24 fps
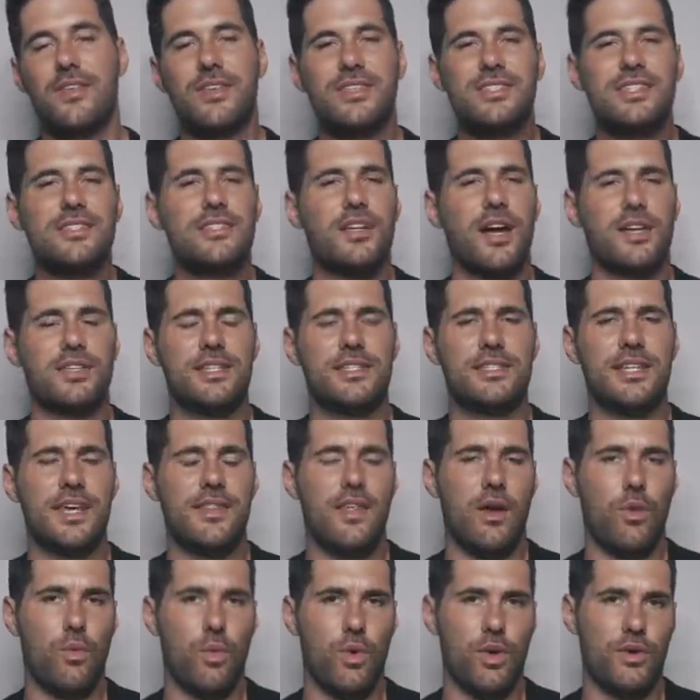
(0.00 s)
And this is not to
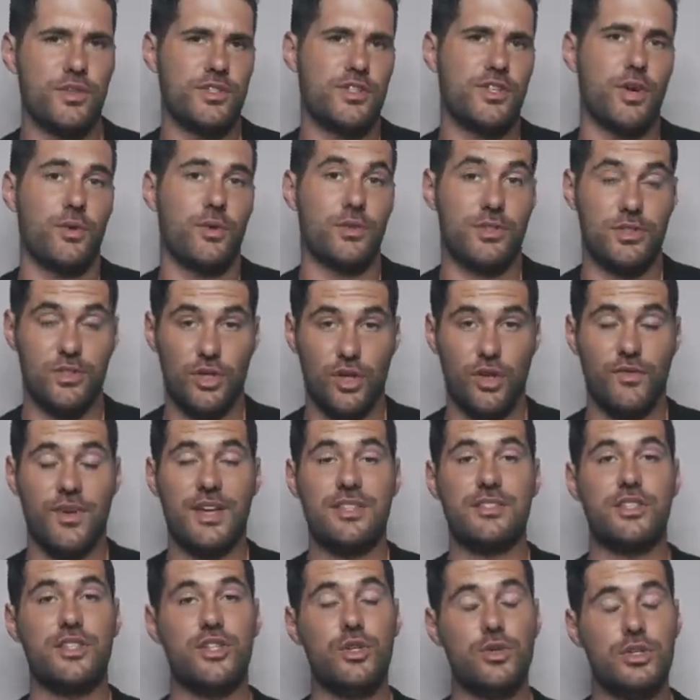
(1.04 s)
say that words don't
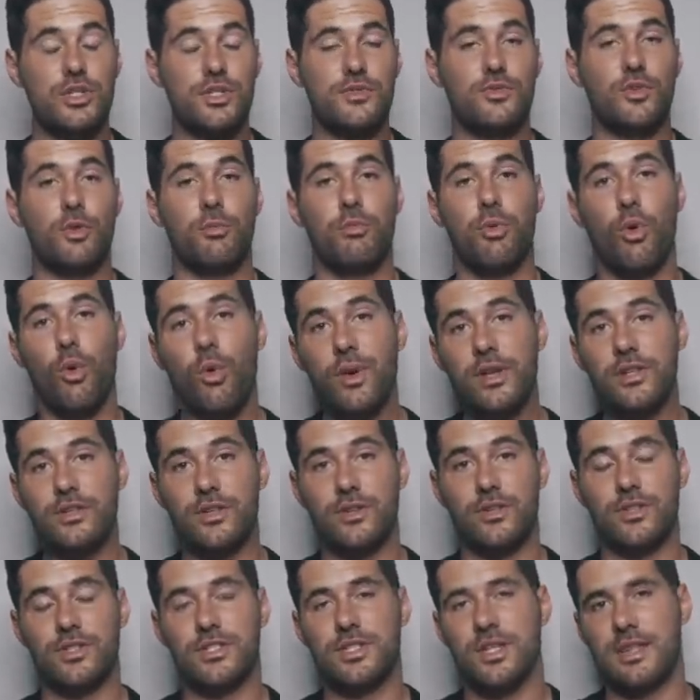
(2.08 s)
serve as useful
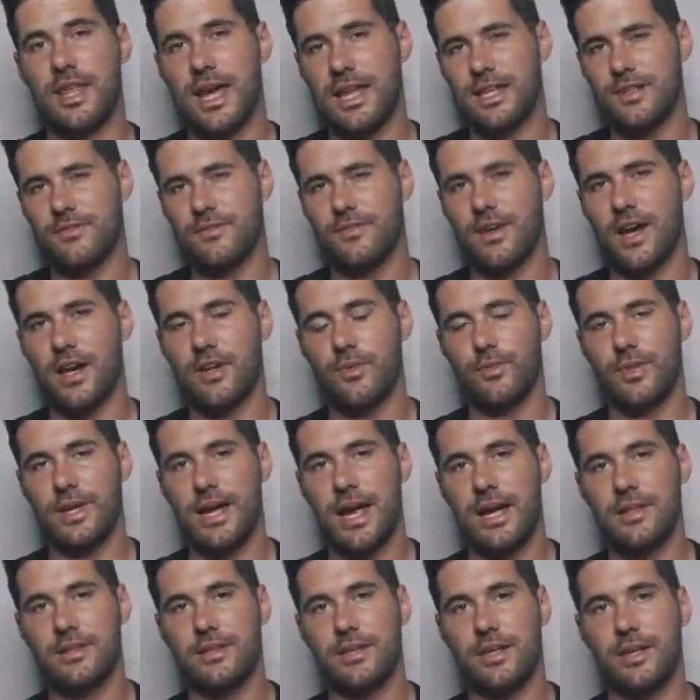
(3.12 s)
pointers to that divine
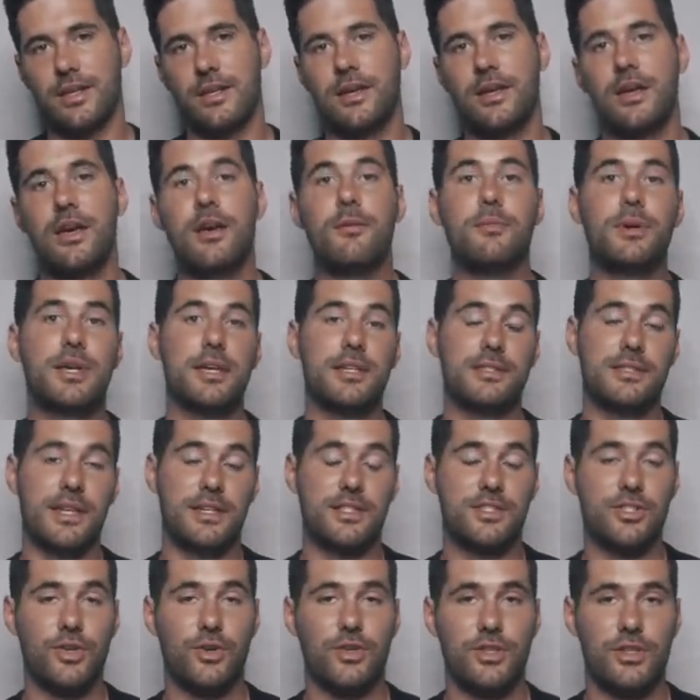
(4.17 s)
reality,
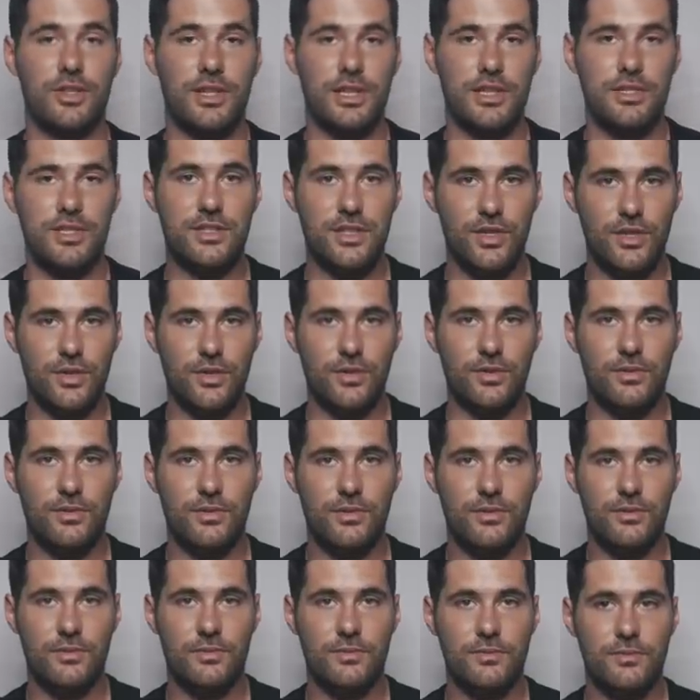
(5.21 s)
because they certainly do.
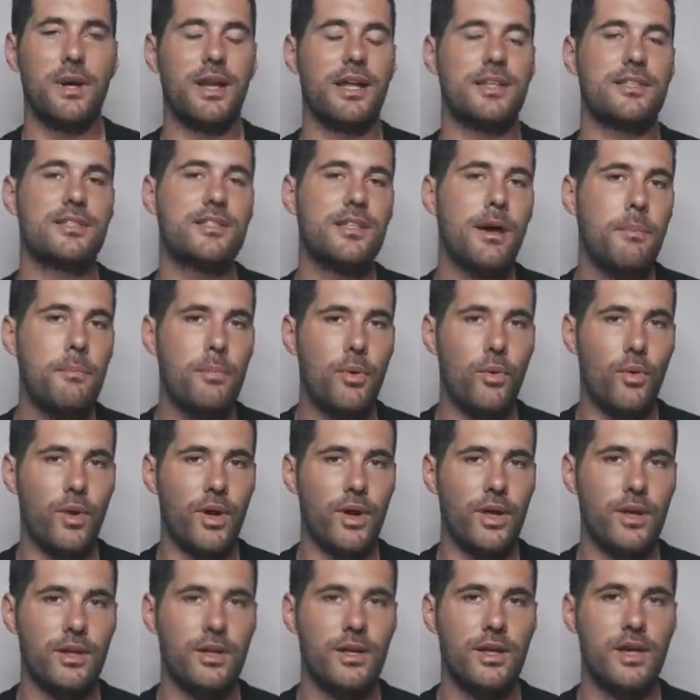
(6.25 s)
But at some
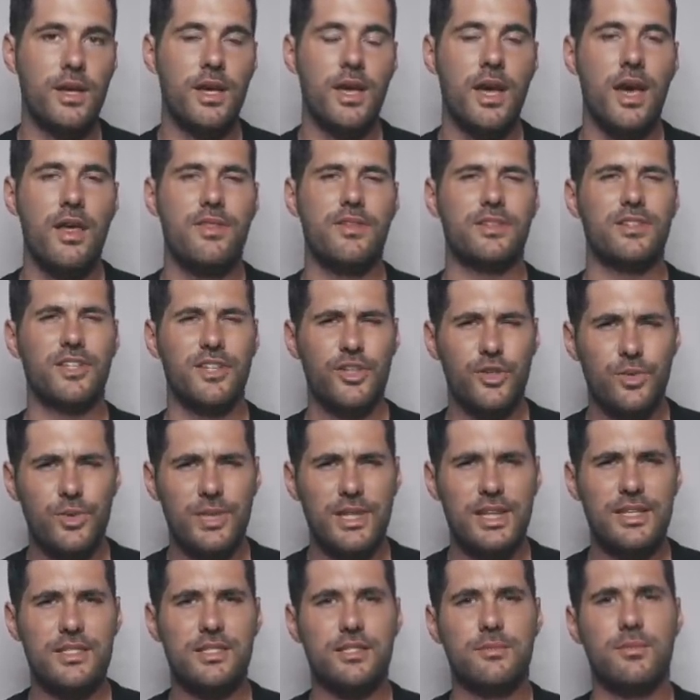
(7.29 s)
point, the
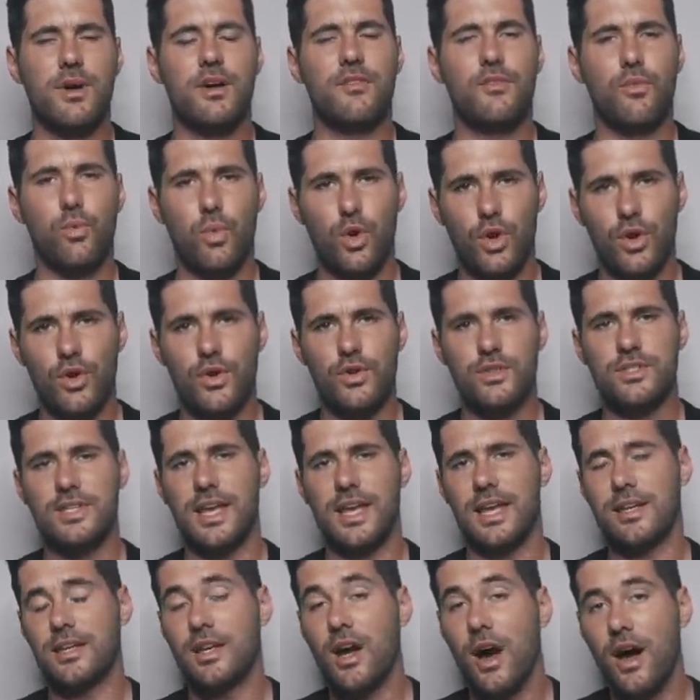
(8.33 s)
literalism of
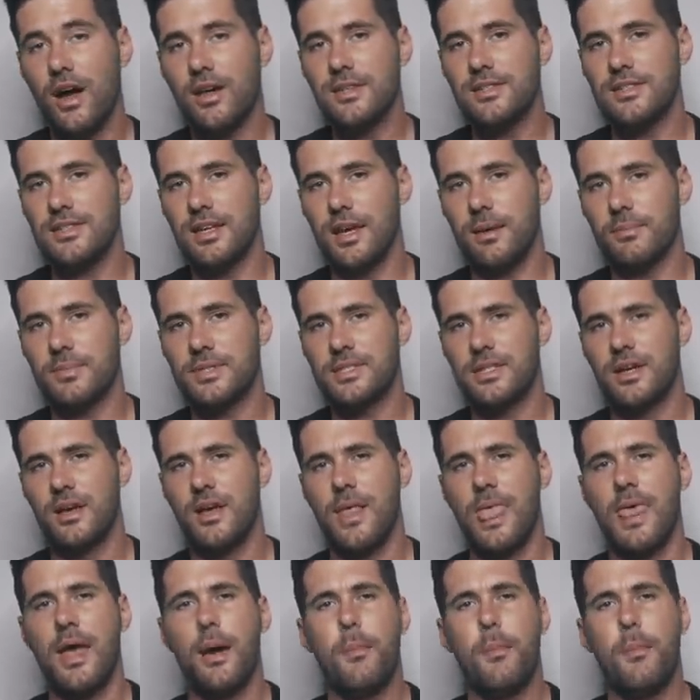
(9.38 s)
words and concepts